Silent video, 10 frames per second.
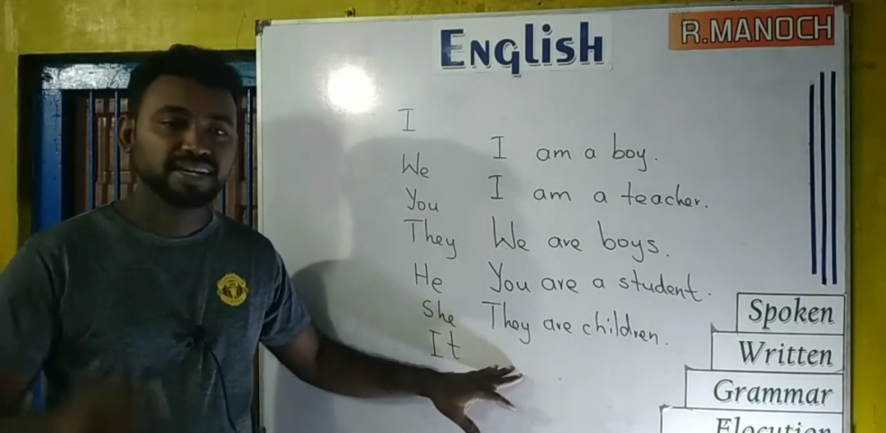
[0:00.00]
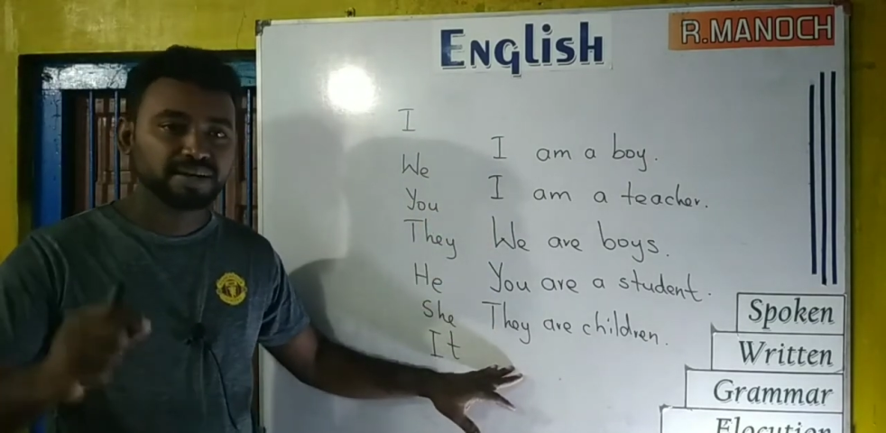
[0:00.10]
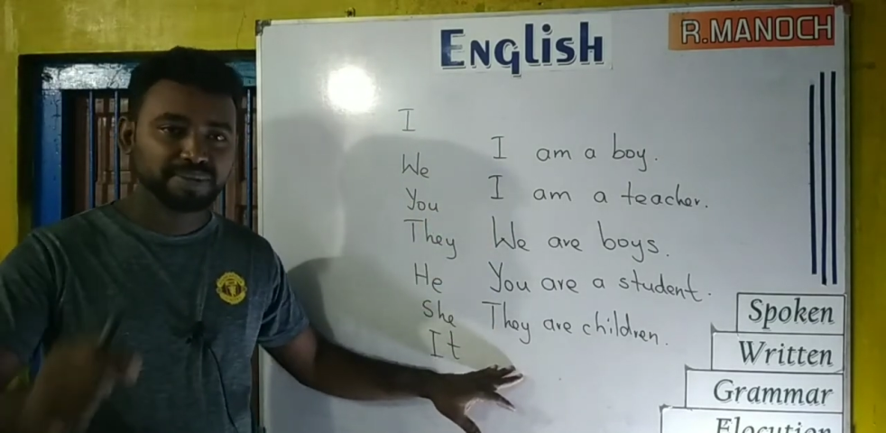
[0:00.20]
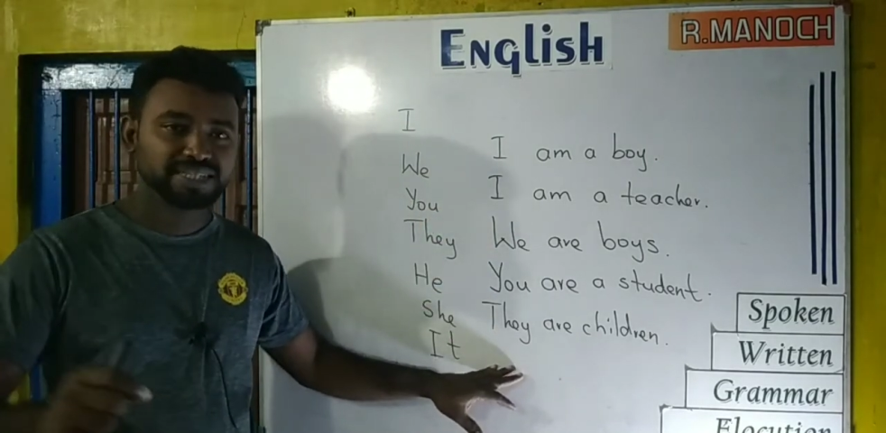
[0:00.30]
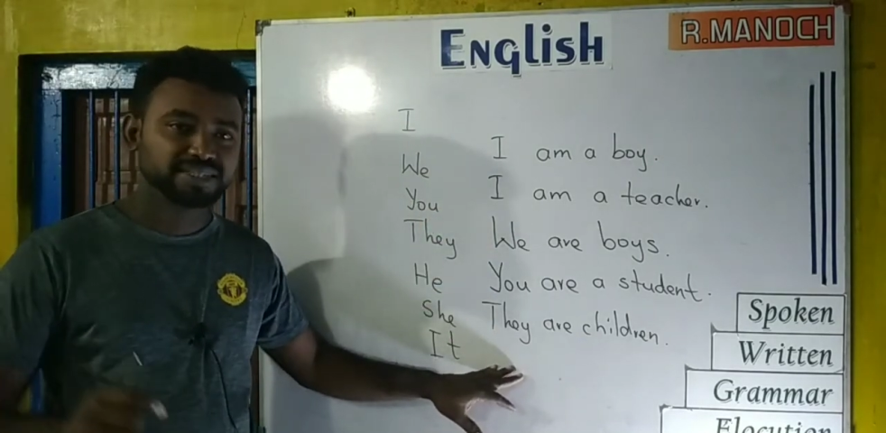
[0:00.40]

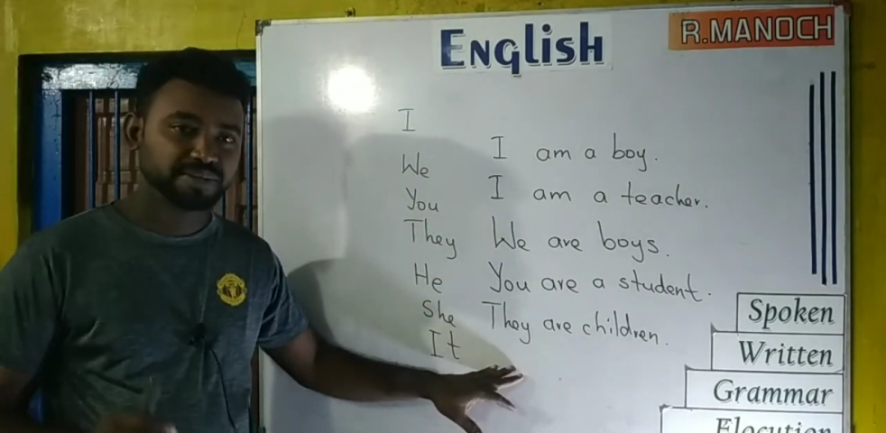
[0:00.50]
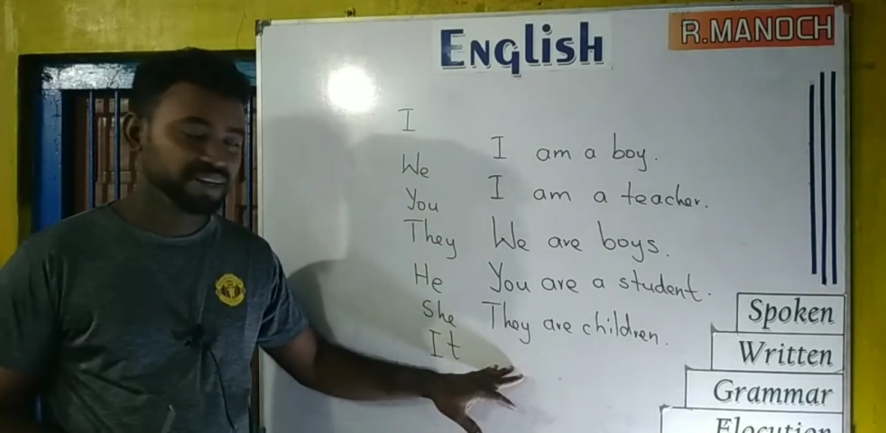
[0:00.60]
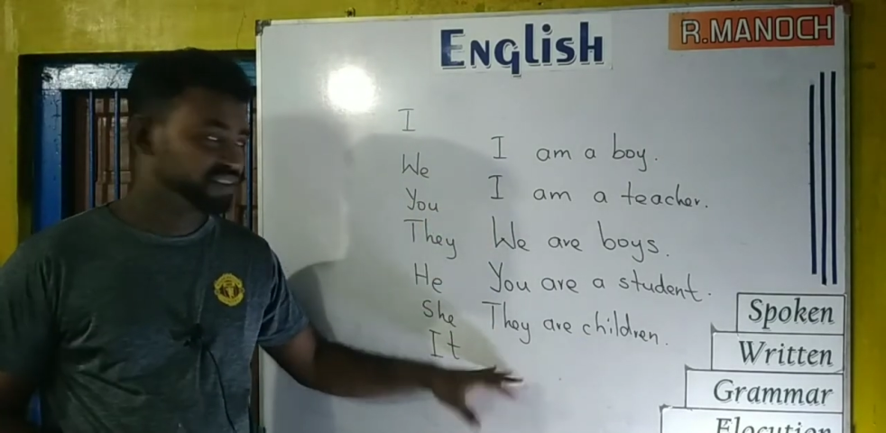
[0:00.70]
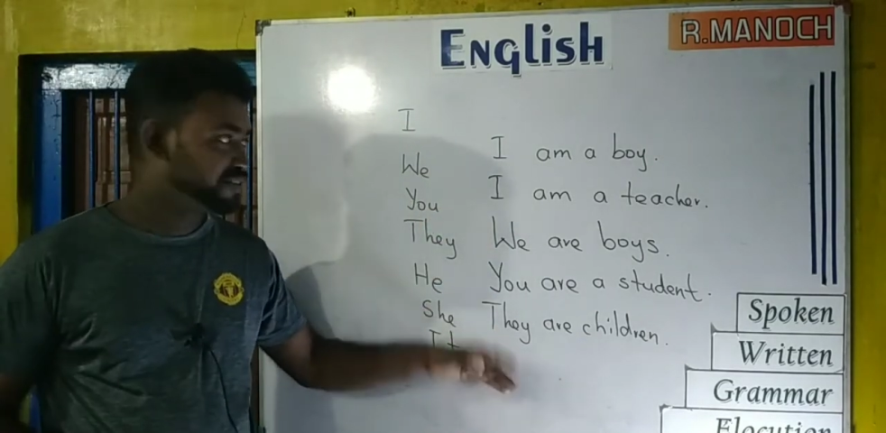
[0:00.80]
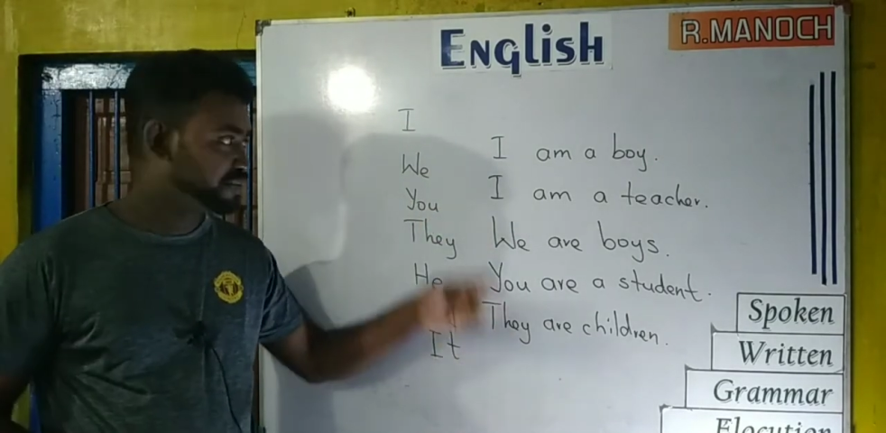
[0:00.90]
Please
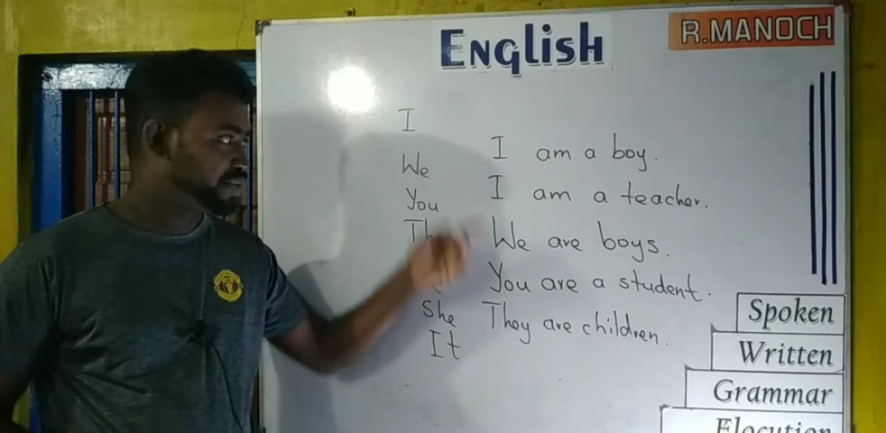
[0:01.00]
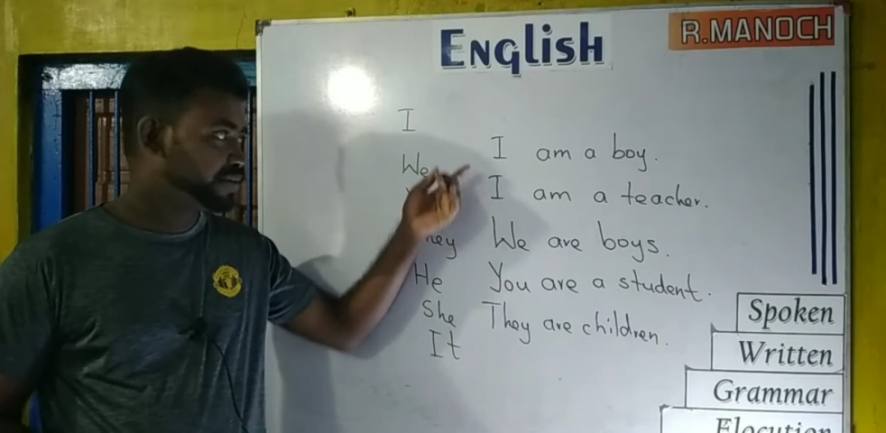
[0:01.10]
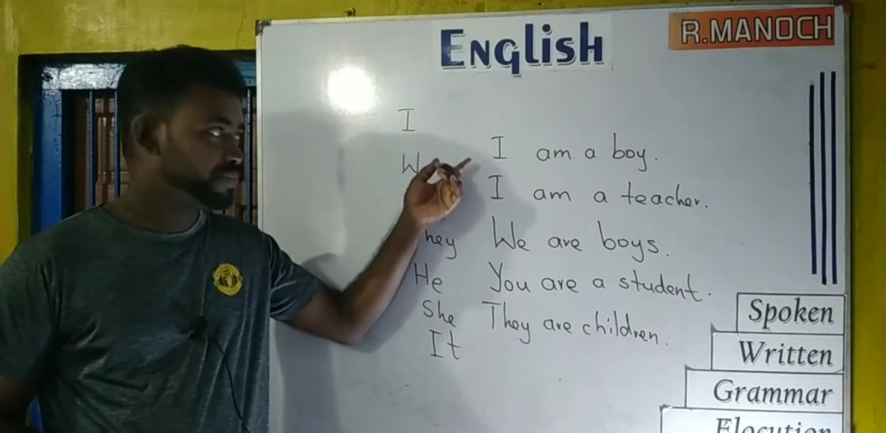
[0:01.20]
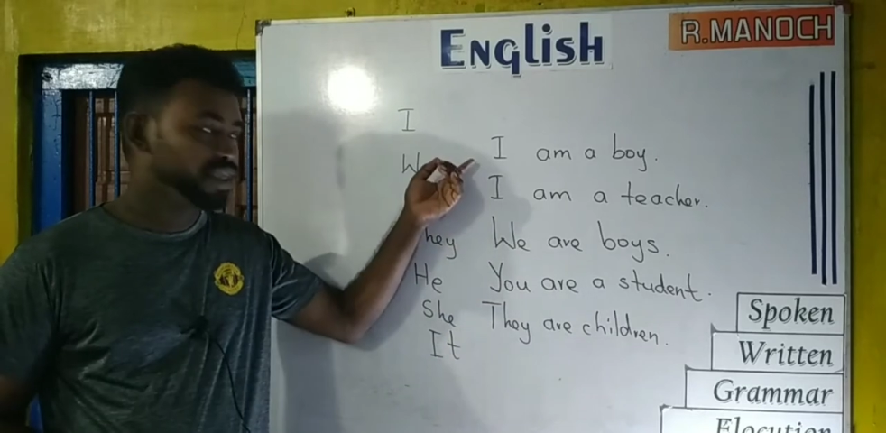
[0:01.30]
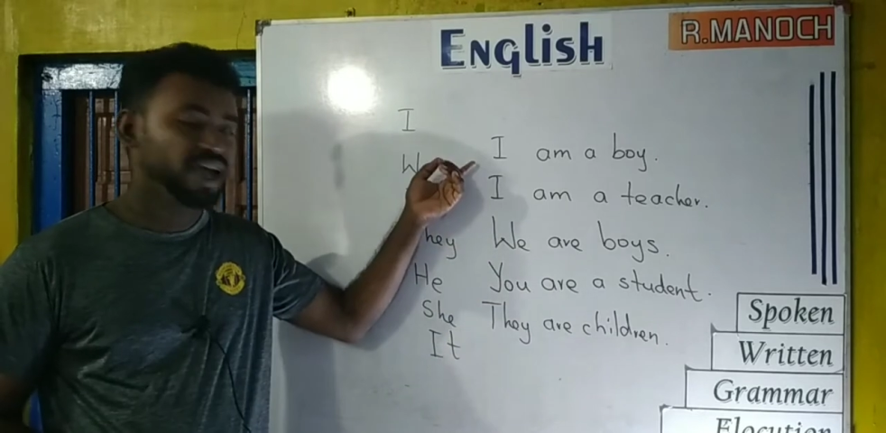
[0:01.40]
repeat with me.